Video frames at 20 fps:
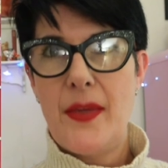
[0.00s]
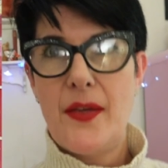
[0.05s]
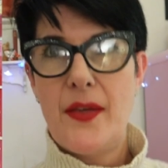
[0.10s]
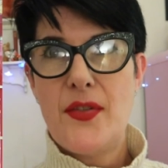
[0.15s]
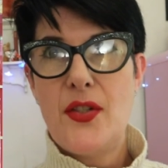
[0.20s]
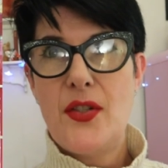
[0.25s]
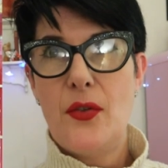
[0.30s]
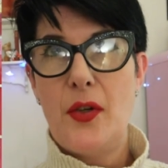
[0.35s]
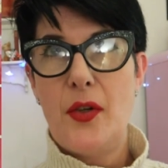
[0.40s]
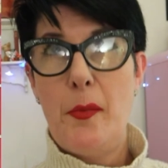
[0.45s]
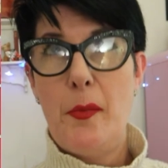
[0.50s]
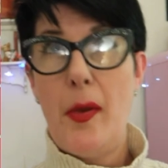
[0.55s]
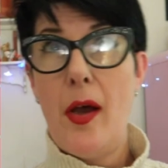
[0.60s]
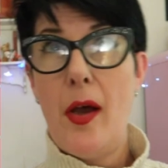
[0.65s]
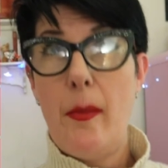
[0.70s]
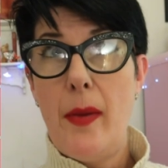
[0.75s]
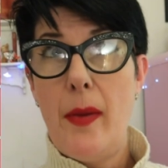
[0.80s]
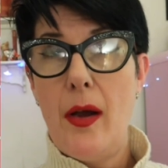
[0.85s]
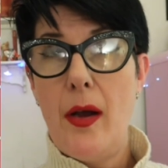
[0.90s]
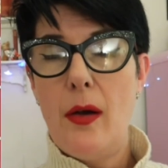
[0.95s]
I've still got to put
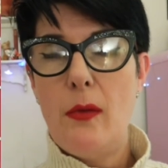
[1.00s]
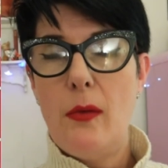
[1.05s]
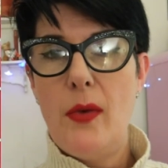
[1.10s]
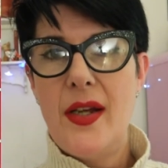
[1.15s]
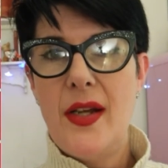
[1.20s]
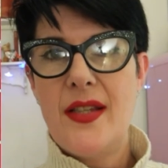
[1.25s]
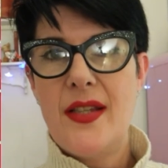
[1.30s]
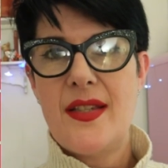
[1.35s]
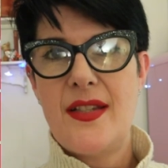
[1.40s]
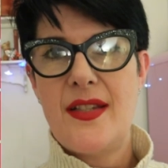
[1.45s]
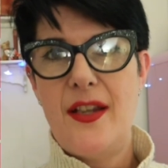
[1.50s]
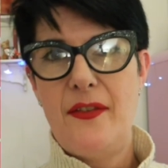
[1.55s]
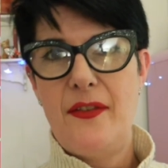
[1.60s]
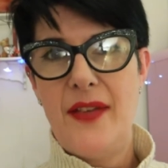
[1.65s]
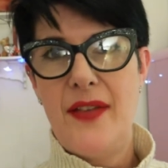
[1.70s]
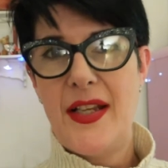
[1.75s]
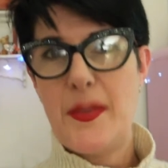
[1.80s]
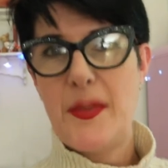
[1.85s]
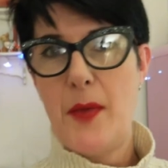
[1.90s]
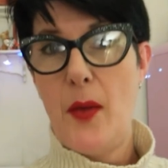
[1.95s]
up our white
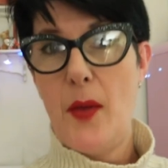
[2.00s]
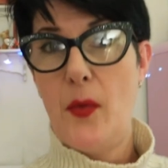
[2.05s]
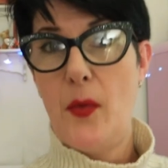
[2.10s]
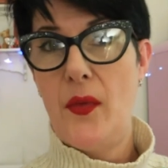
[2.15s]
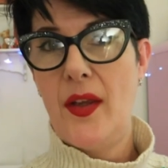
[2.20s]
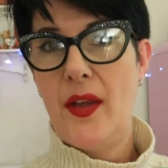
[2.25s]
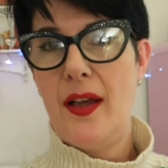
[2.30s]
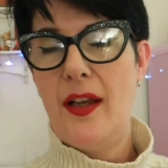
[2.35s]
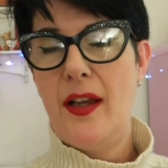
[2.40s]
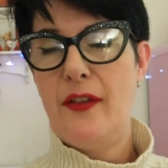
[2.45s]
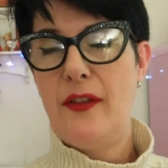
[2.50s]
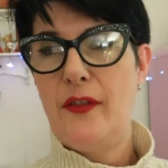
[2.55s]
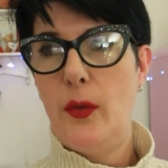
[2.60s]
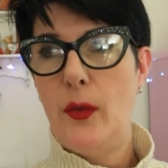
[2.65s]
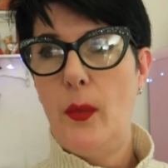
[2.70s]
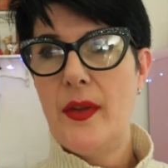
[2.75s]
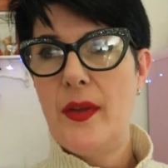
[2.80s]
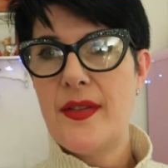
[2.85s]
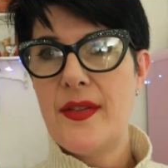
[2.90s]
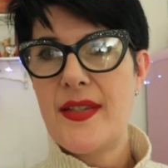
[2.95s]
snowflakes, but I want the
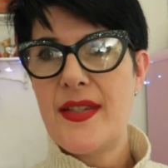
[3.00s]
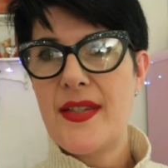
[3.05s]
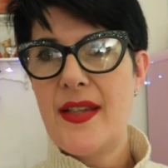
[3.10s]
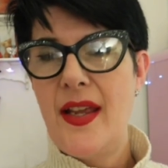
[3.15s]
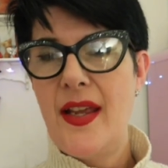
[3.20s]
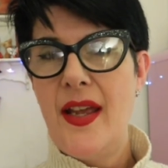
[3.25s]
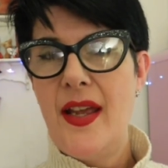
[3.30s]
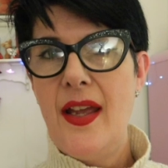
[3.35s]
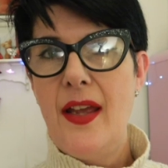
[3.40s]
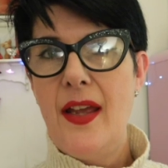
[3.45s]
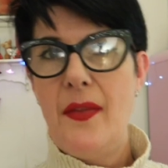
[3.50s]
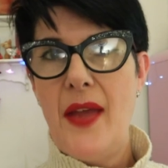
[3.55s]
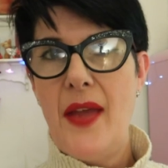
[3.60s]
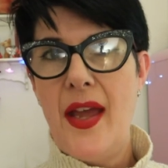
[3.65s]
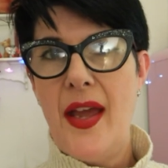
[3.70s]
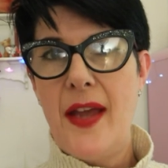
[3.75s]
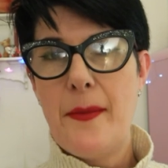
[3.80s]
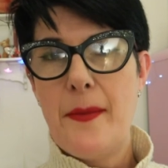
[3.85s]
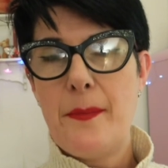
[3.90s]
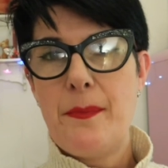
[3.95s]
colourful ones
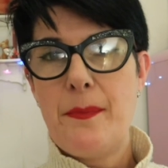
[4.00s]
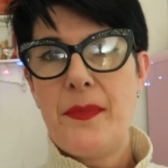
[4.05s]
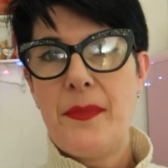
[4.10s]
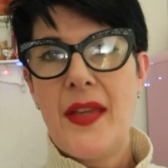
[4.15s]
there.